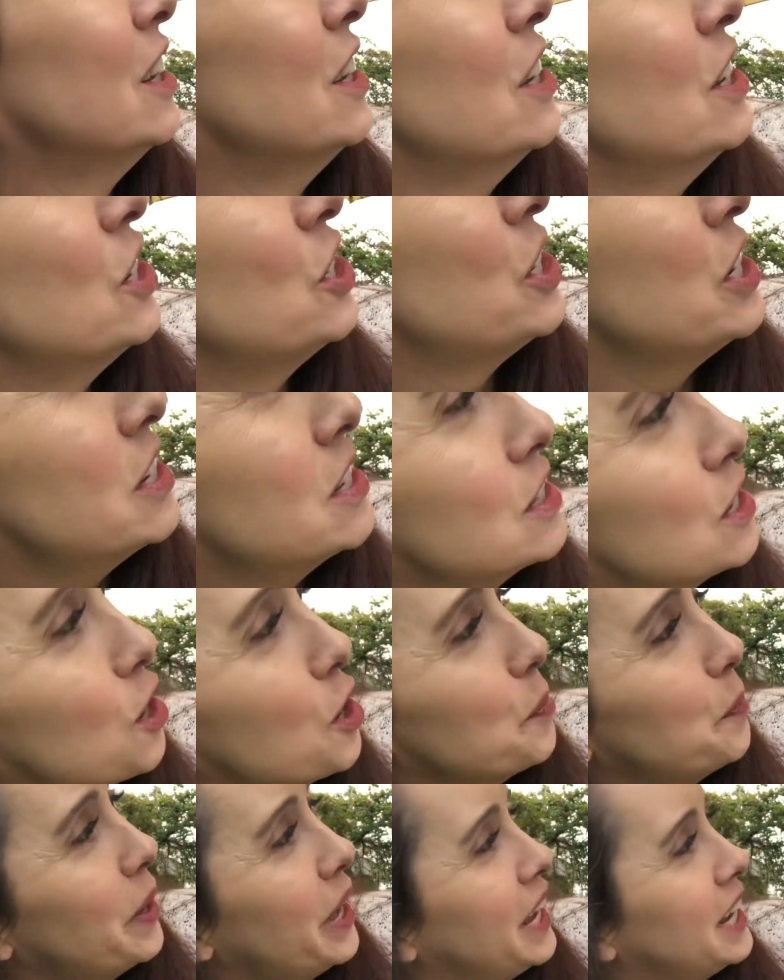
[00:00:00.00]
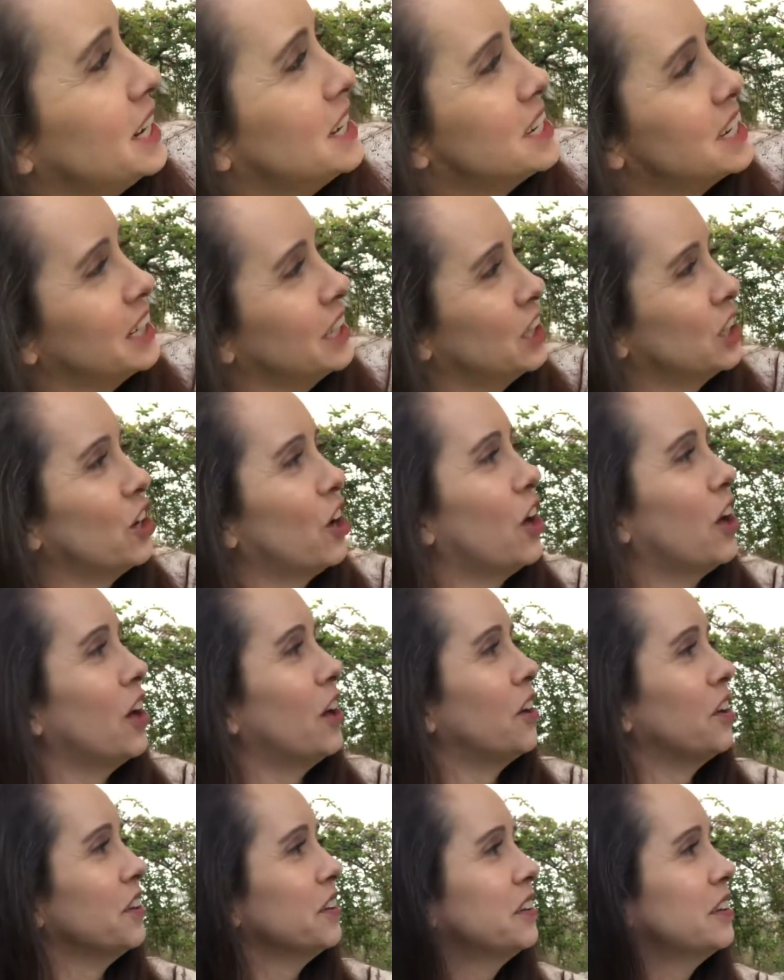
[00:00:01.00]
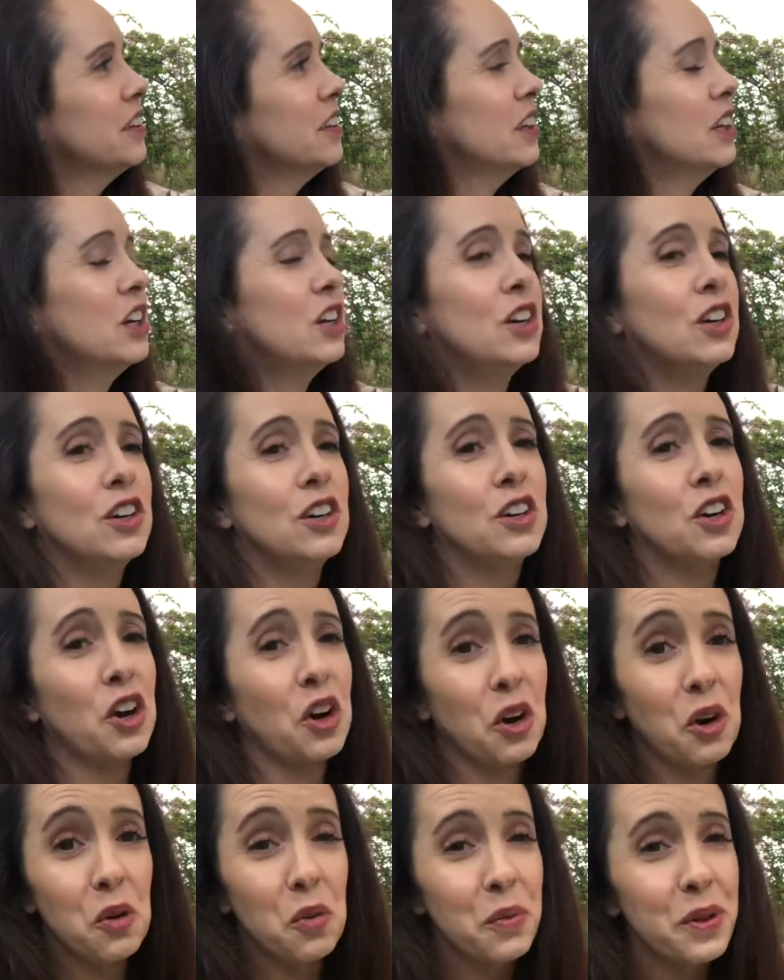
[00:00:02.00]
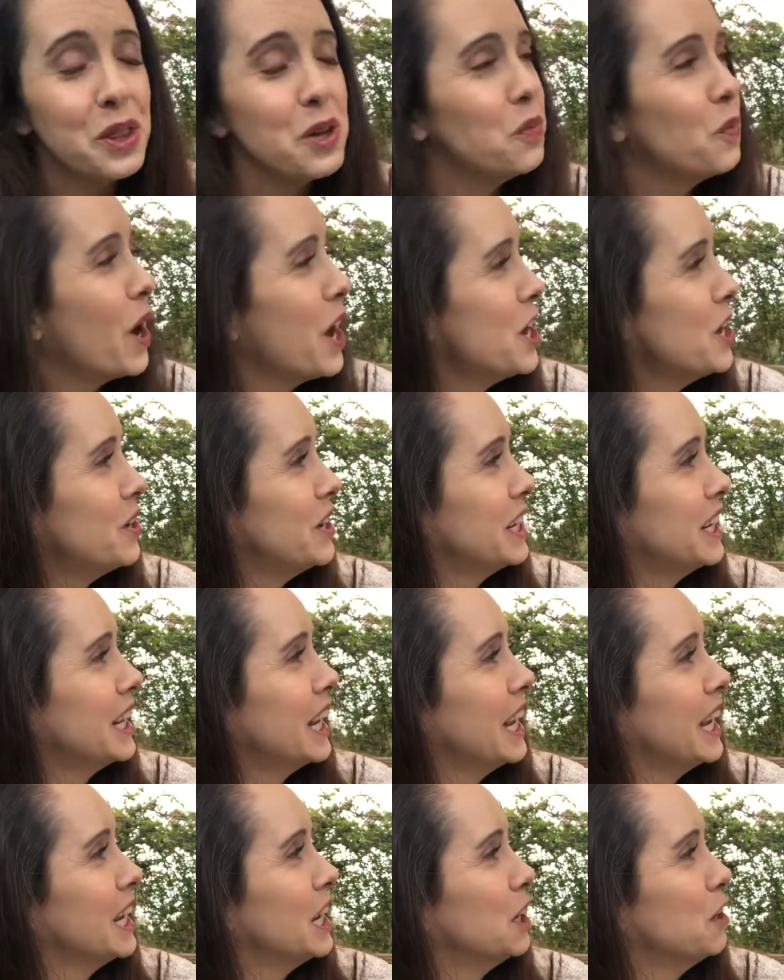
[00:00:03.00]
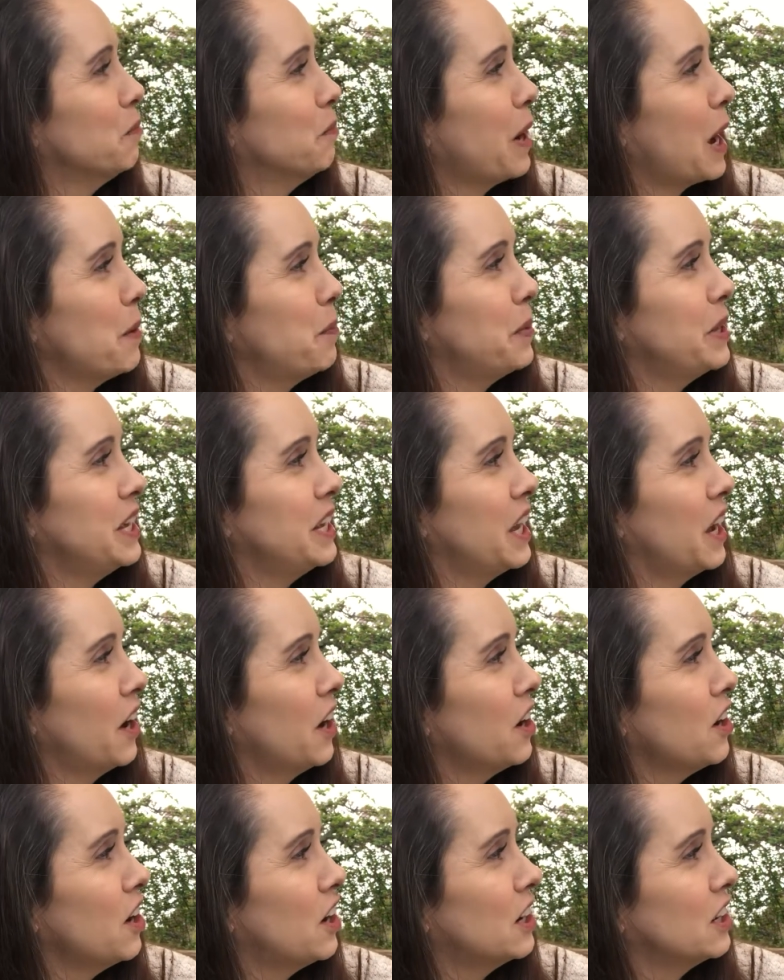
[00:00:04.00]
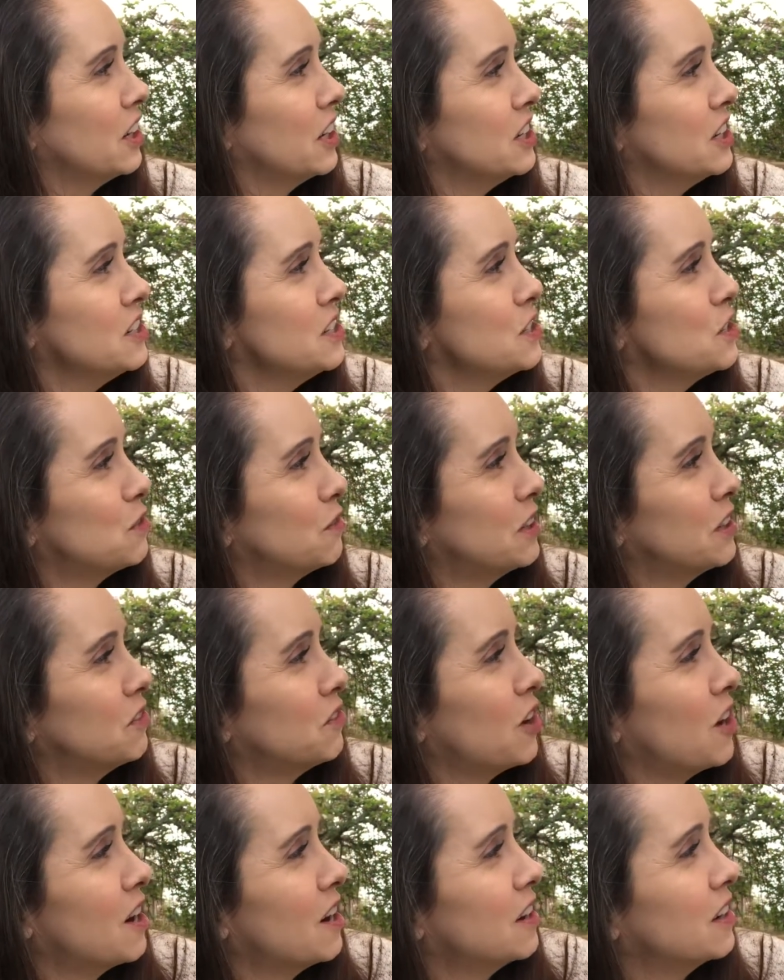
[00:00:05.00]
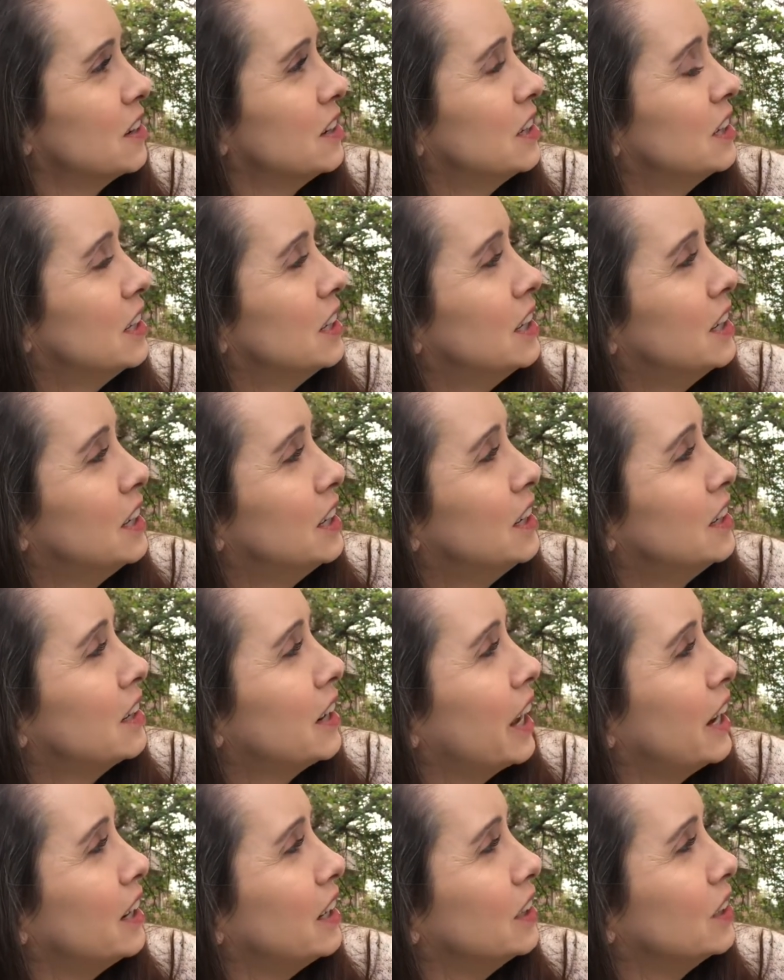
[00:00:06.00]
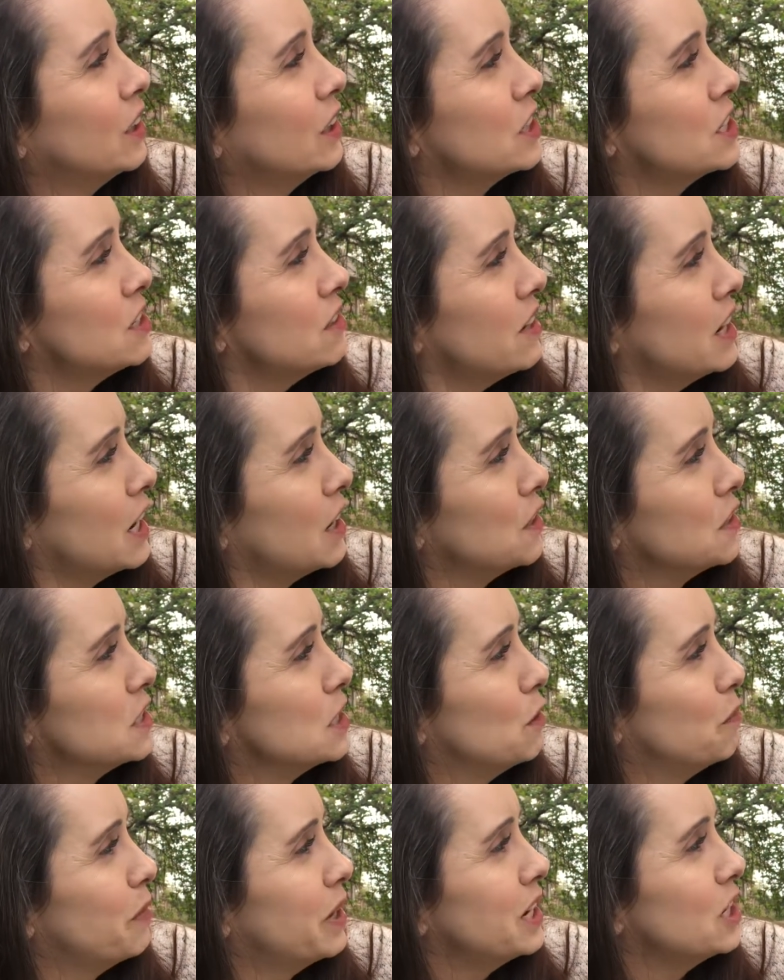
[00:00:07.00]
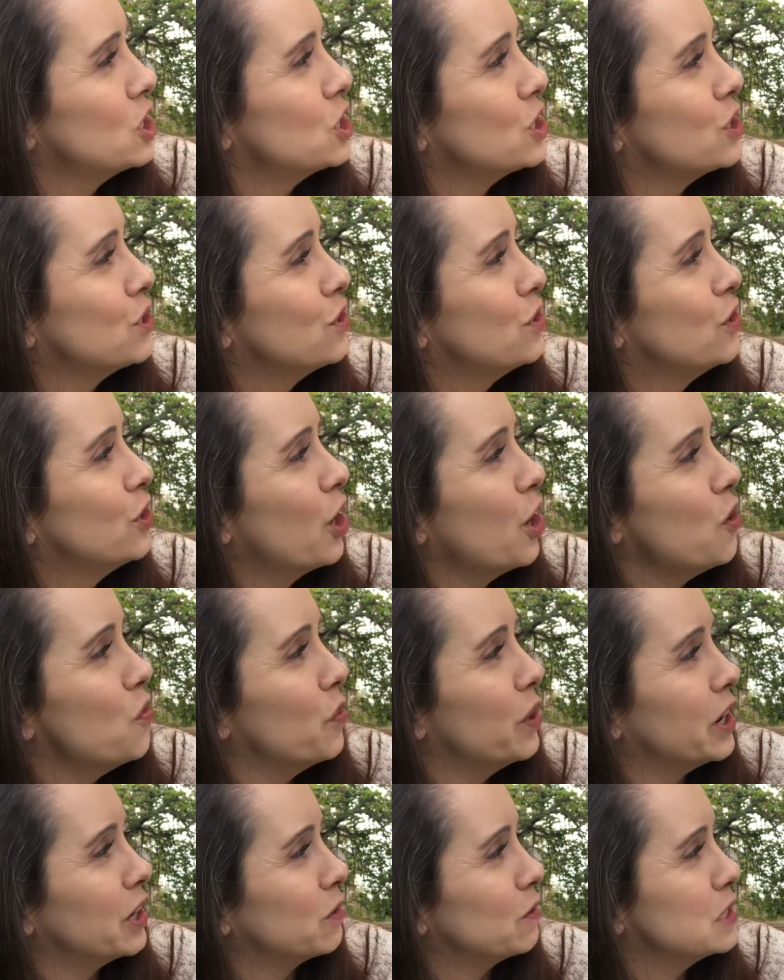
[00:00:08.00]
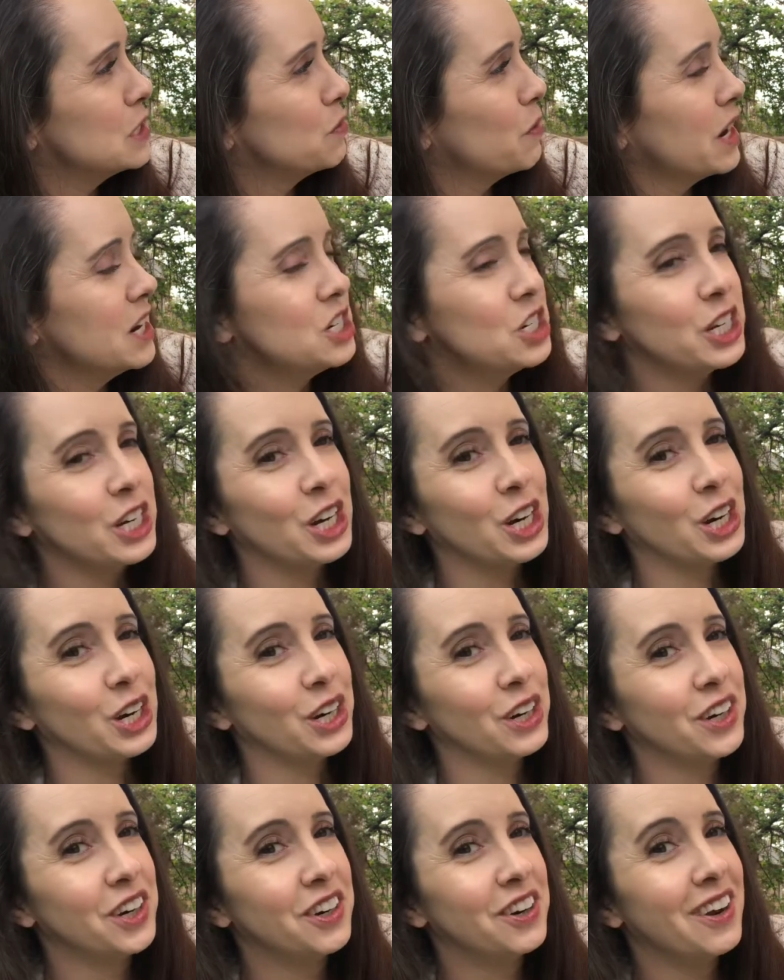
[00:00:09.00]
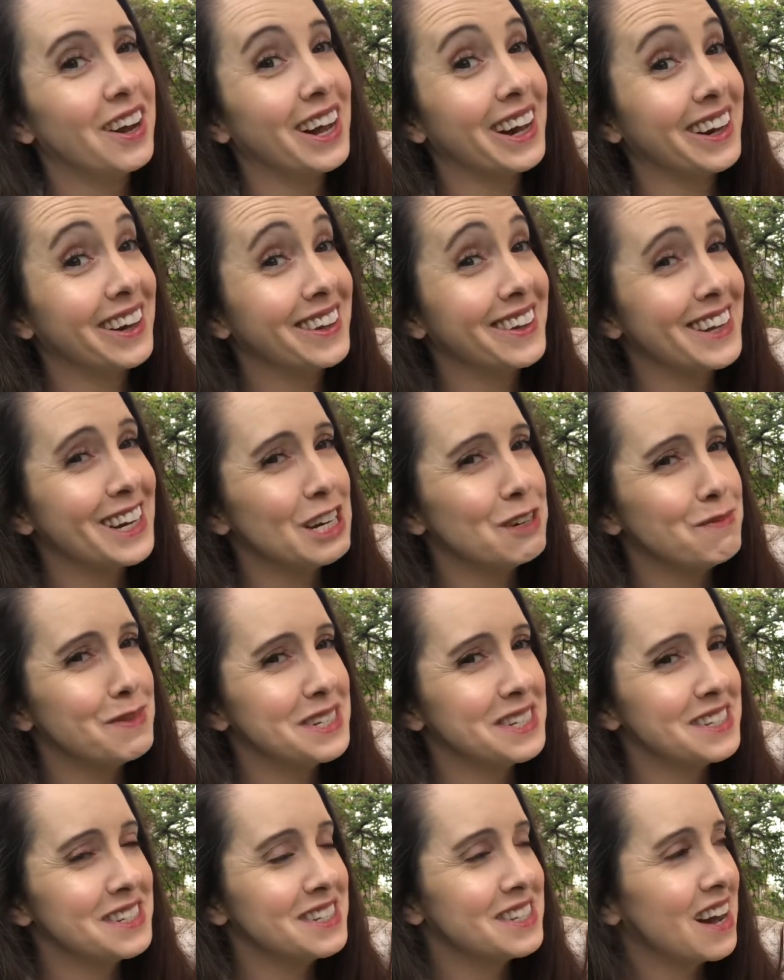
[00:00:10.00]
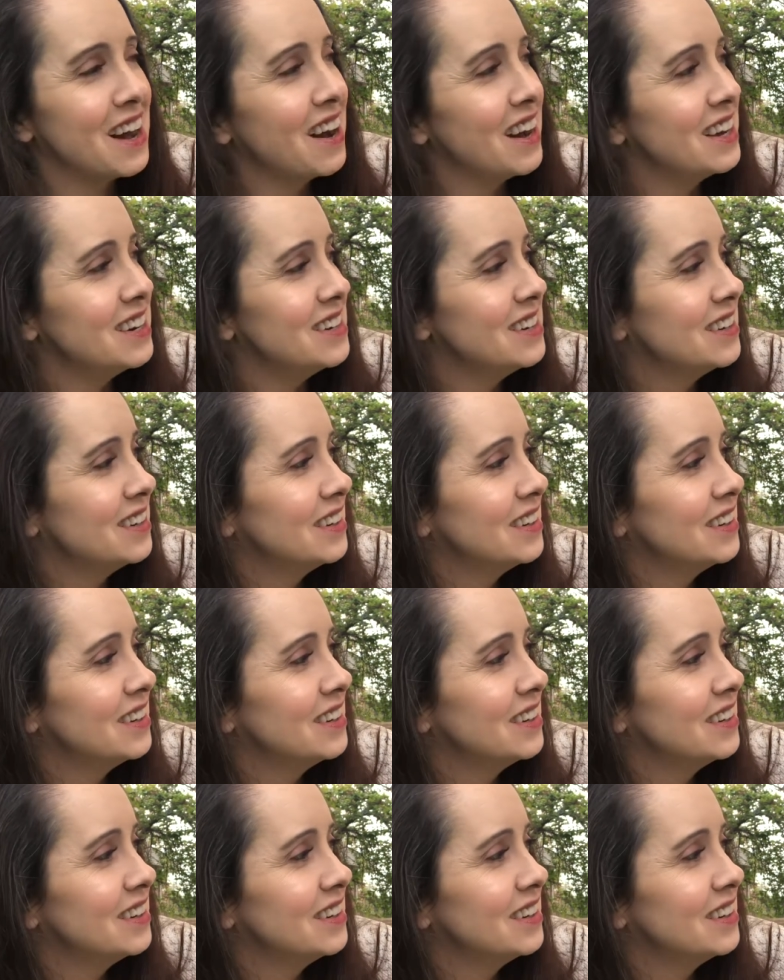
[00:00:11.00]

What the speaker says: She saw a painting called "Girl with a Watering Can" by Pierre-Auguste Renoir. Katie looked around to make sure no one was watching her and climbed inside.